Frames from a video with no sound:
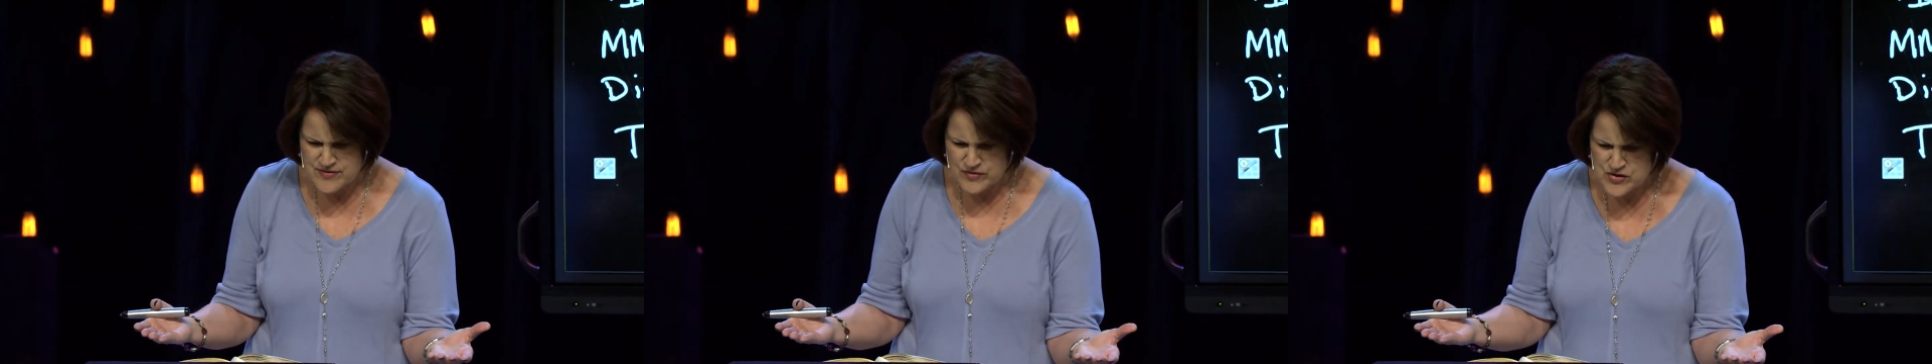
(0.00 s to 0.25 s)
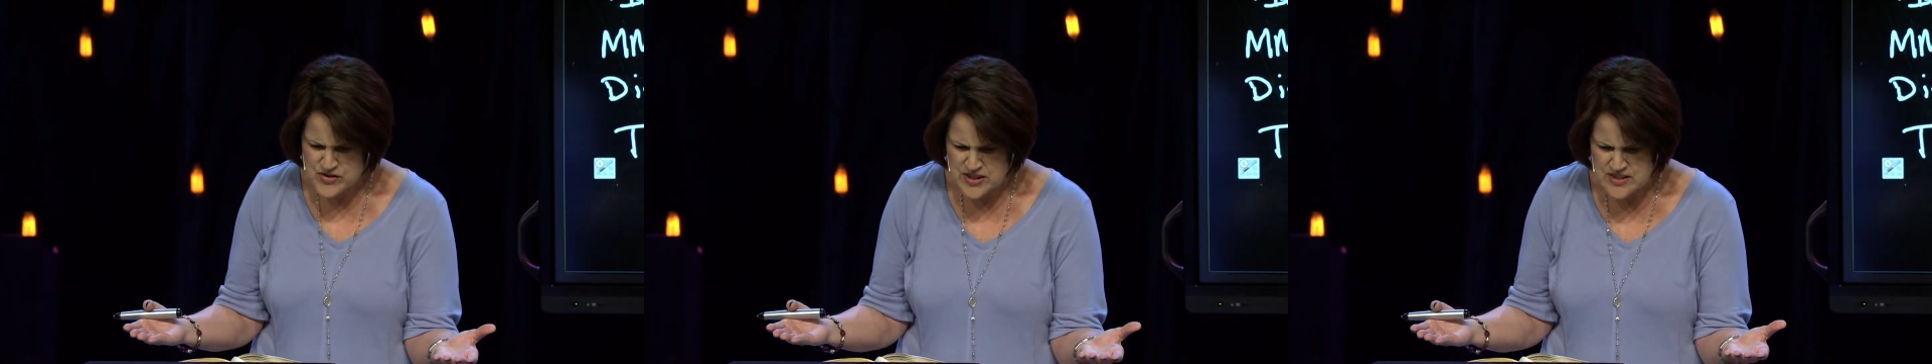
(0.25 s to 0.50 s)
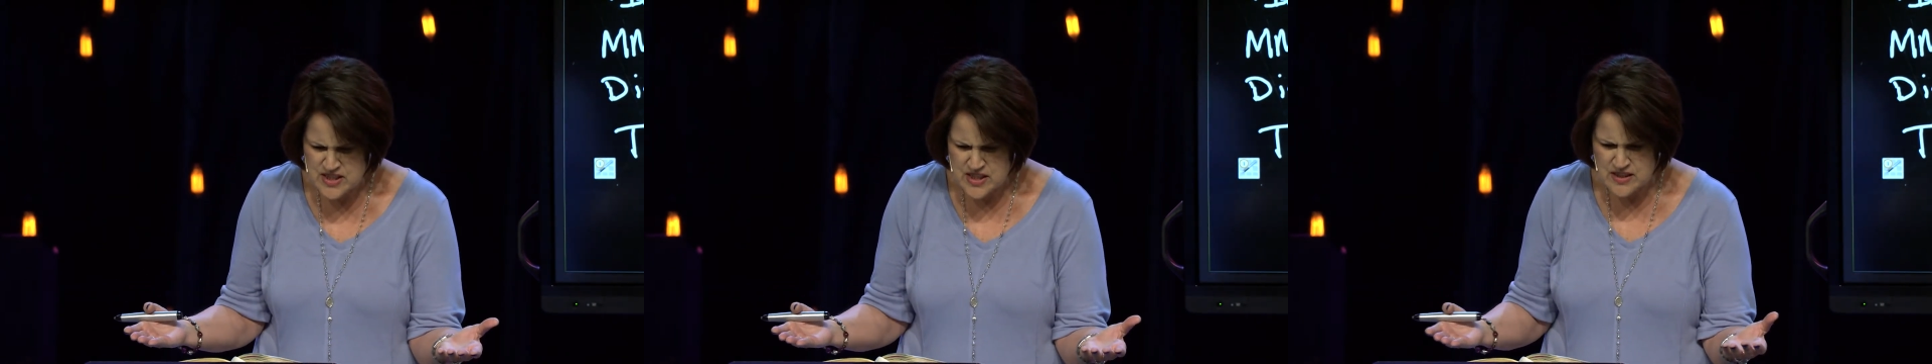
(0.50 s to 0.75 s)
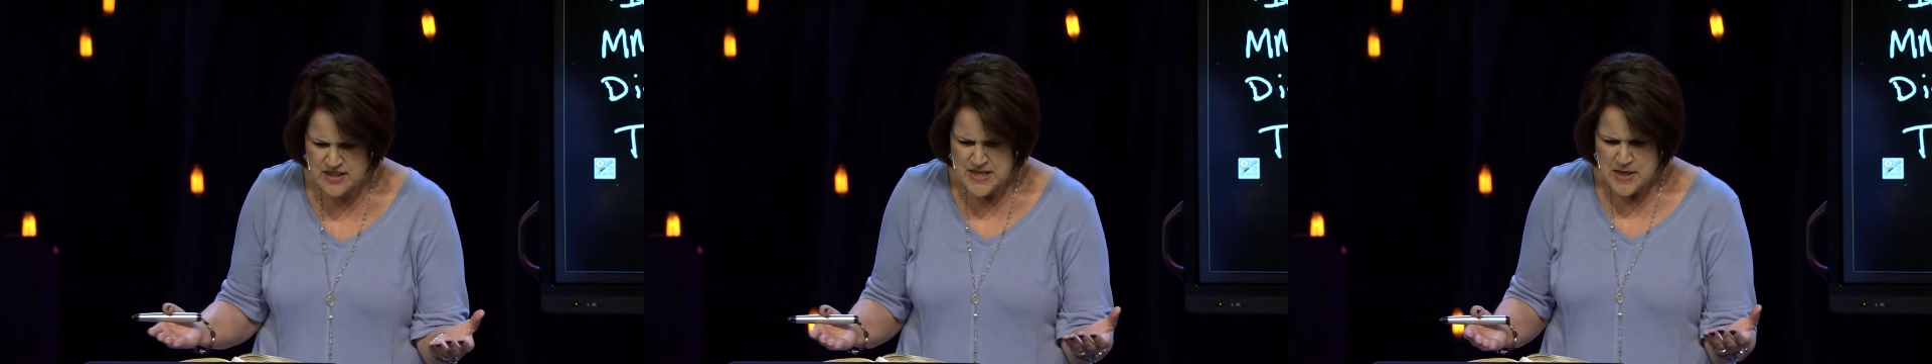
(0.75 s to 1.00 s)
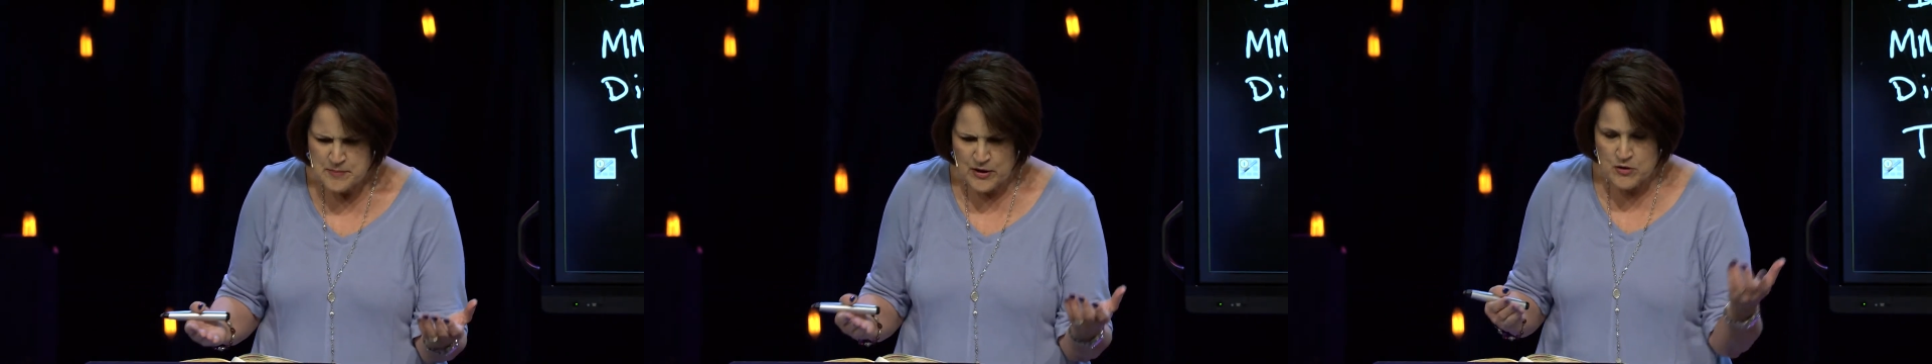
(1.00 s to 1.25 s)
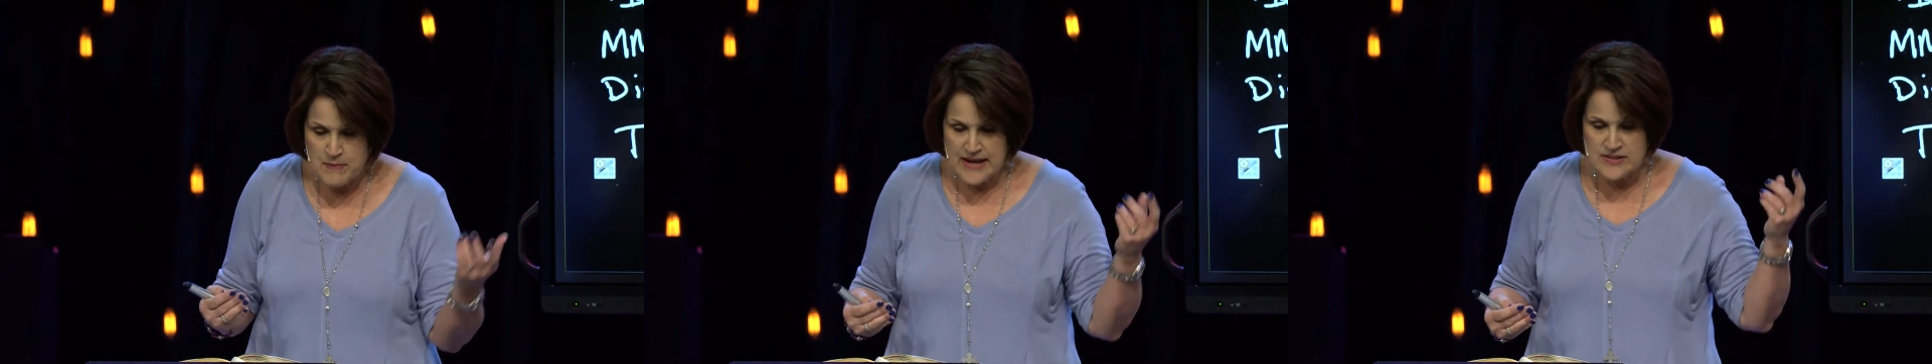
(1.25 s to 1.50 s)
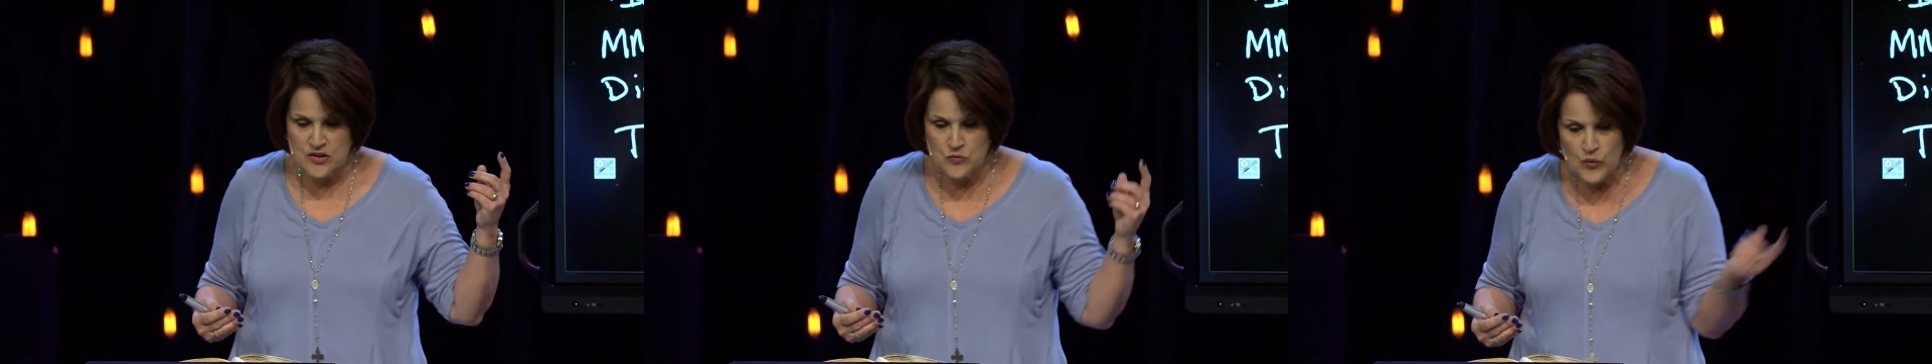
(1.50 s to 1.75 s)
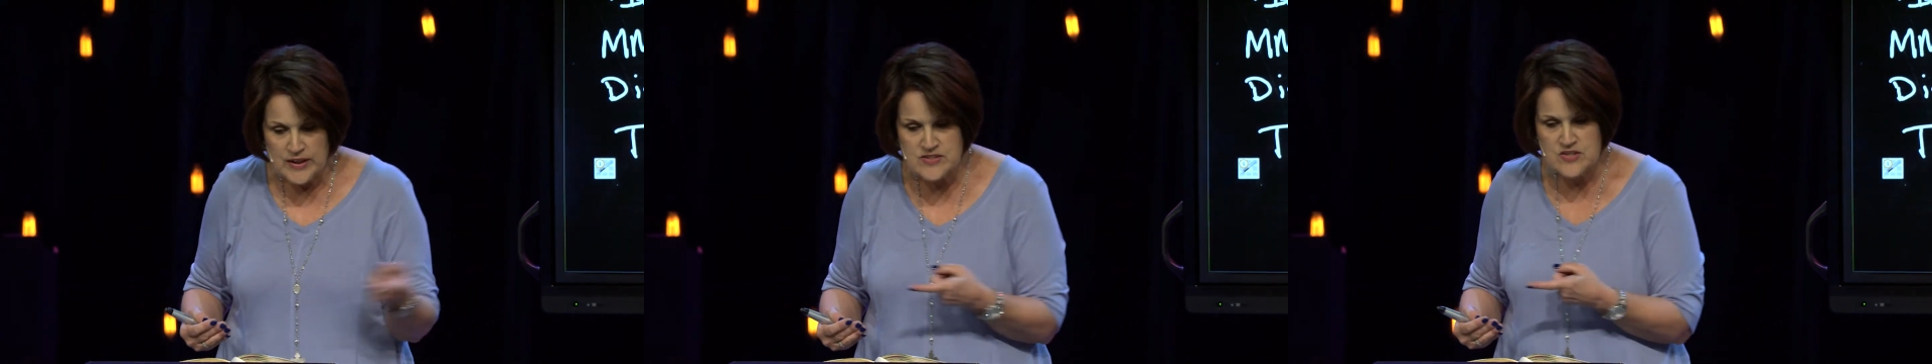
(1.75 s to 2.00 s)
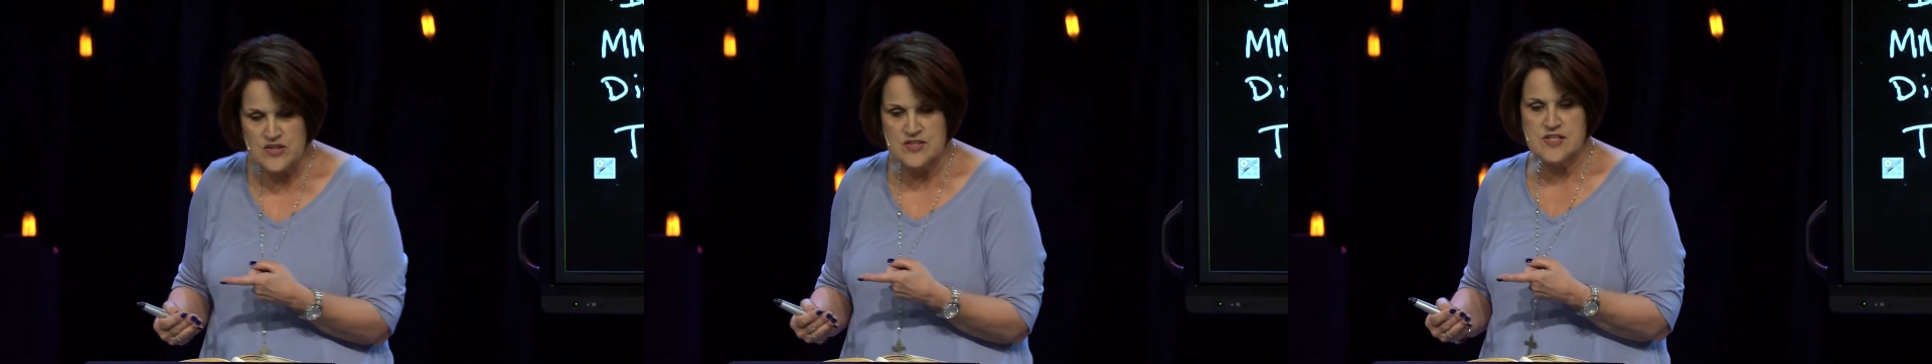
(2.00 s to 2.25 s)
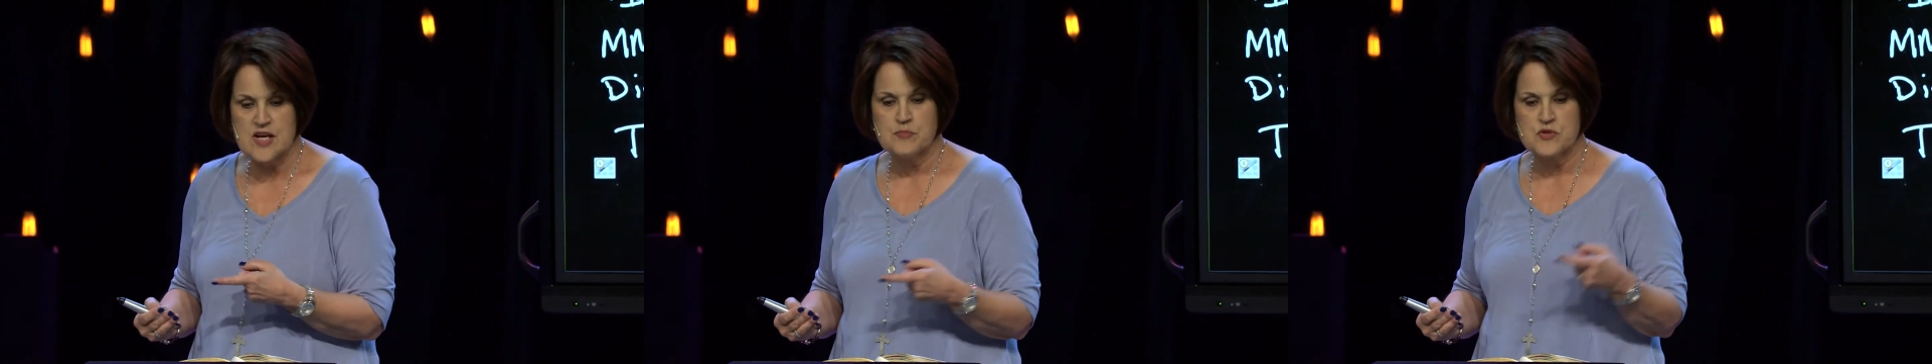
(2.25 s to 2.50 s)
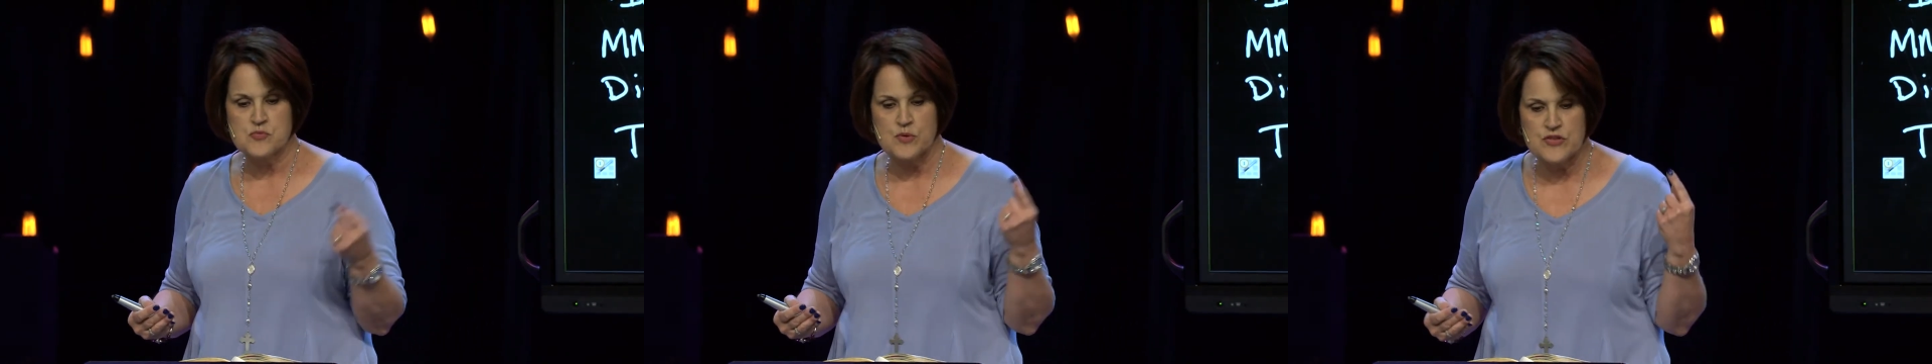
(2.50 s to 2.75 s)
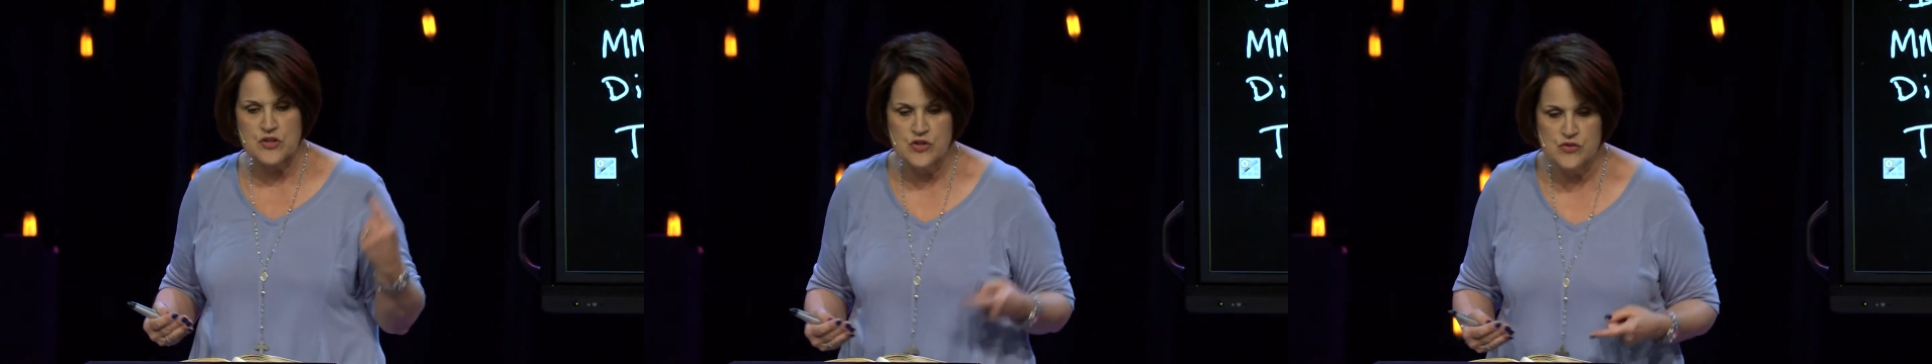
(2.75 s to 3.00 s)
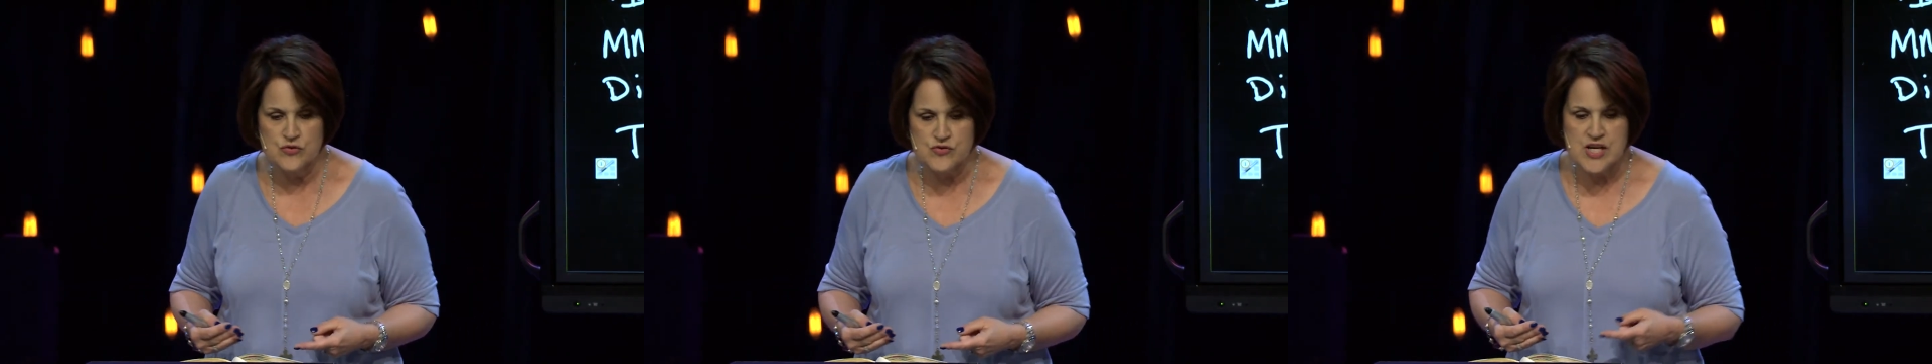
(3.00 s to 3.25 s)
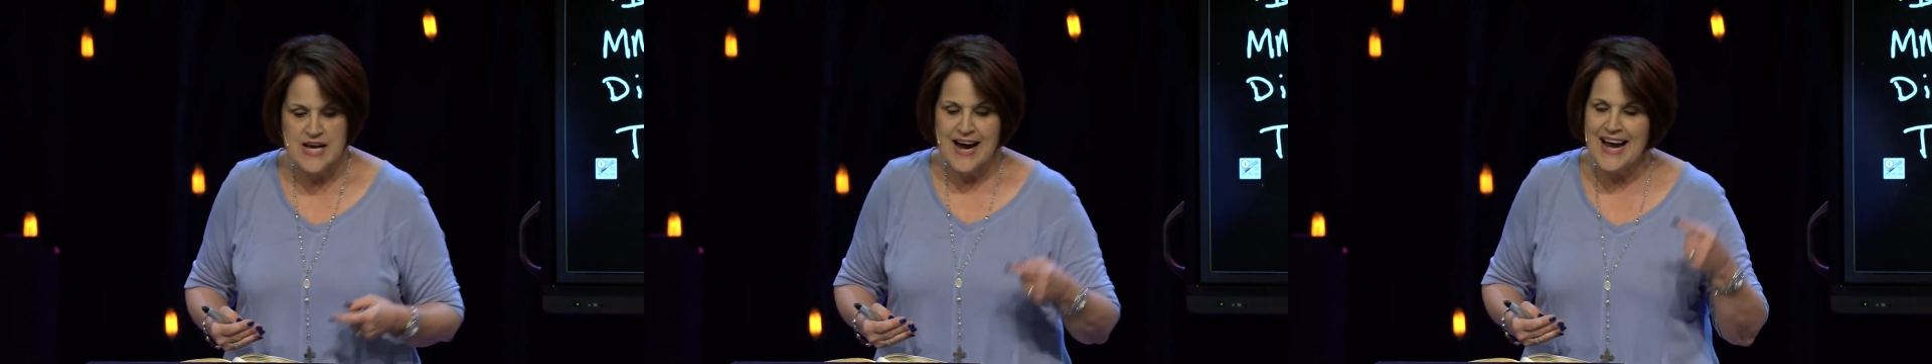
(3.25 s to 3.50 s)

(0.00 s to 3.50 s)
Verse 18 Mary Magdalene went to the disciples with the news